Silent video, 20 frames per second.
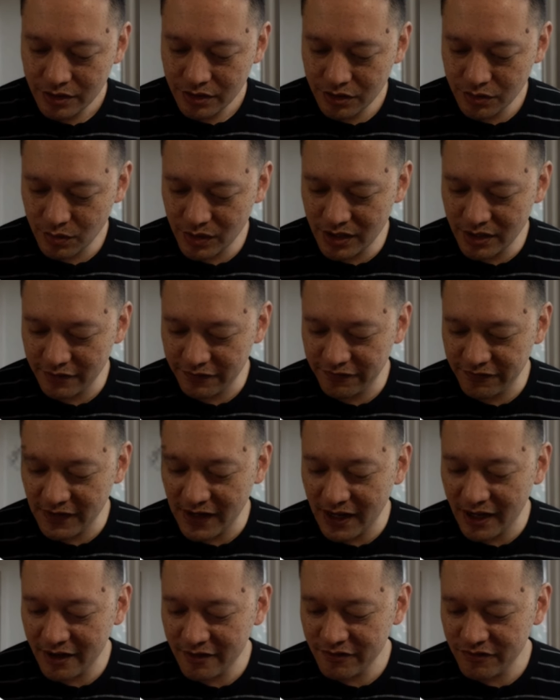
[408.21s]
3 to
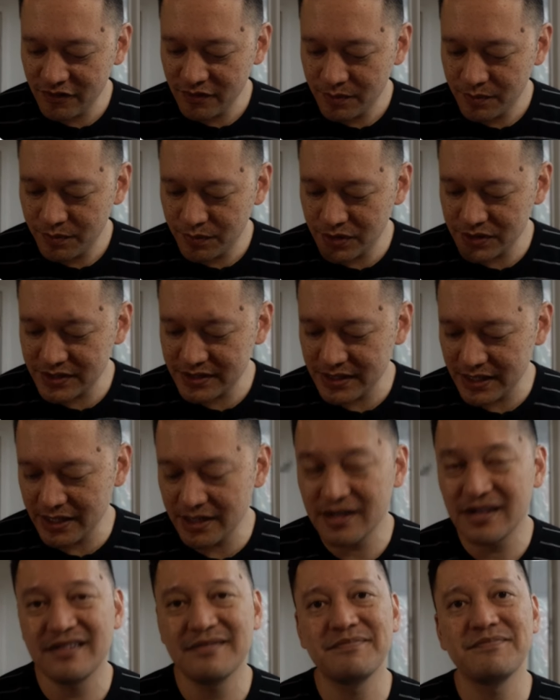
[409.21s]

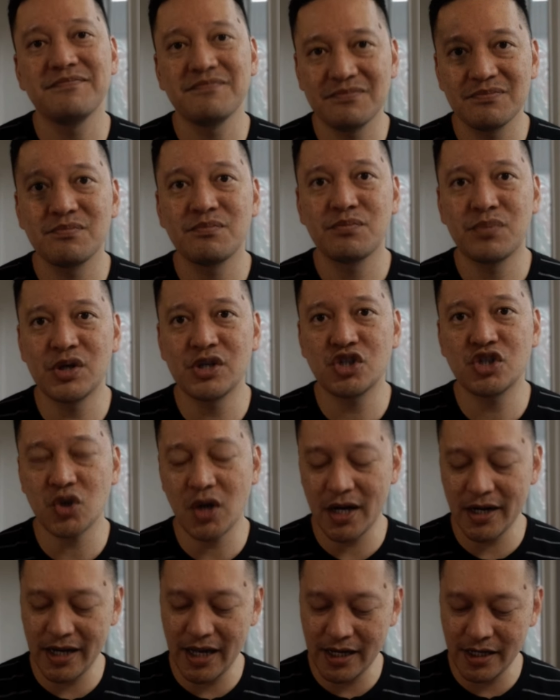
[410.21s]
5%, pretty
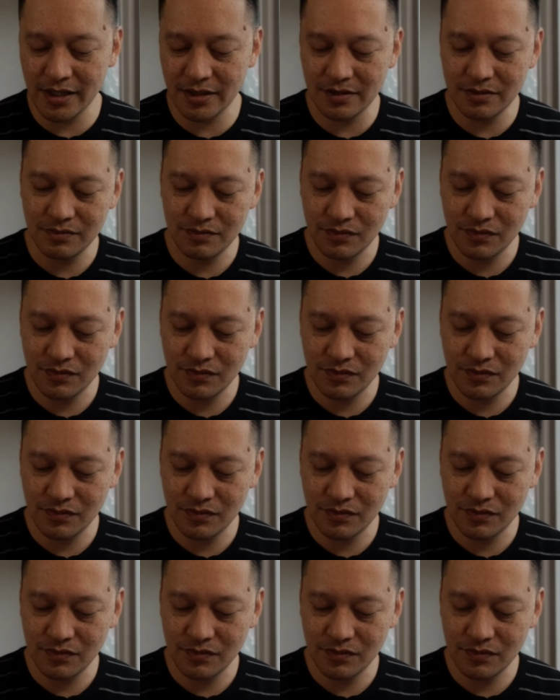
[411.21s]
strong at it.